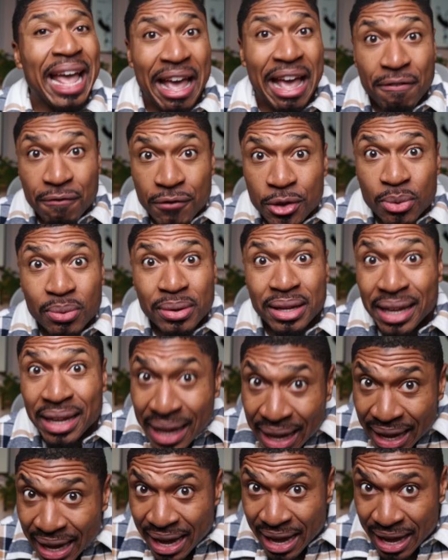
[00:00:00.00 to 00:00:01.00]
if you
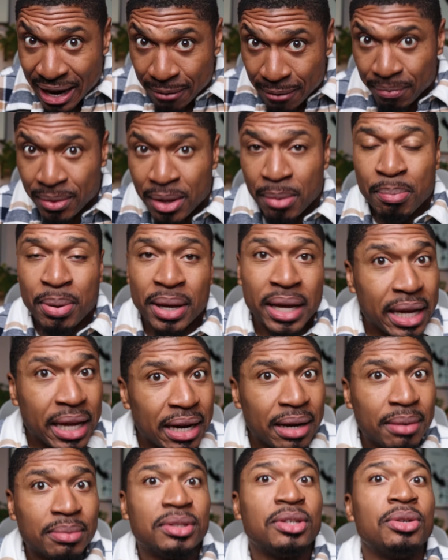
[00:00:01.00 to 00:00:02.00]
can, pick
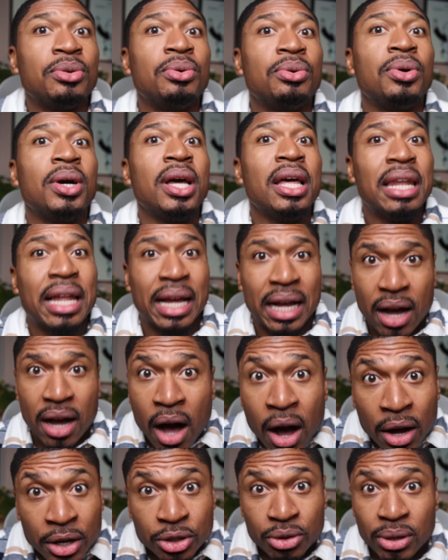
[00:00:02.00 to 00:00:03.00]
it up to like
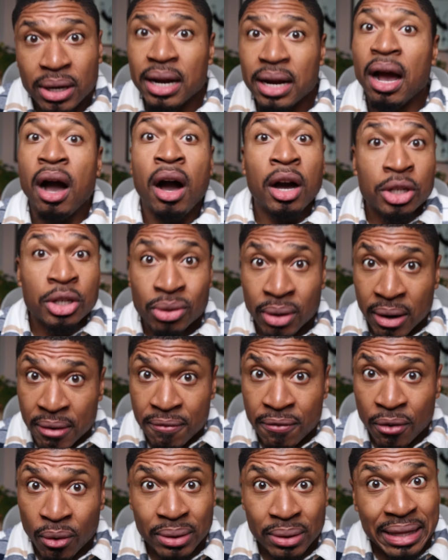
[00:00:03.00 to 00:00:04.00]
100,
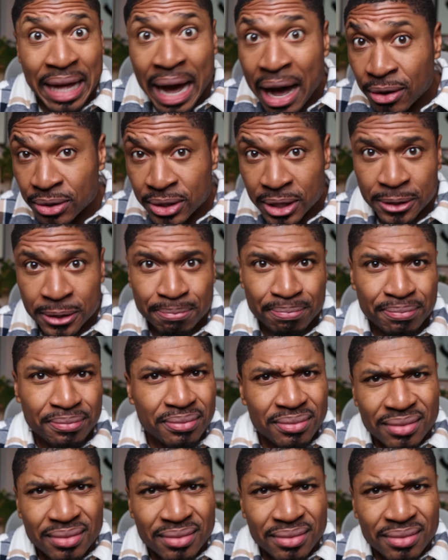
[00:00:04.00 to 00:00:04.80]
104,000.